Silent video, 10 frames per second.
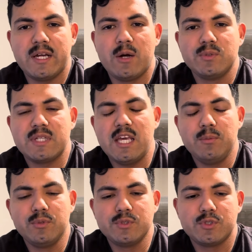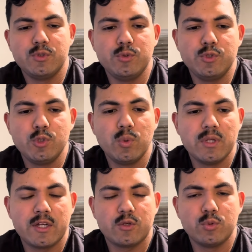I was able to do a
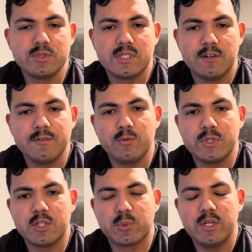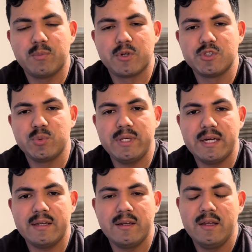lot of cool stuff with the 3D printers we
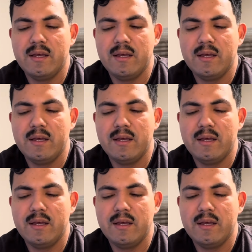had.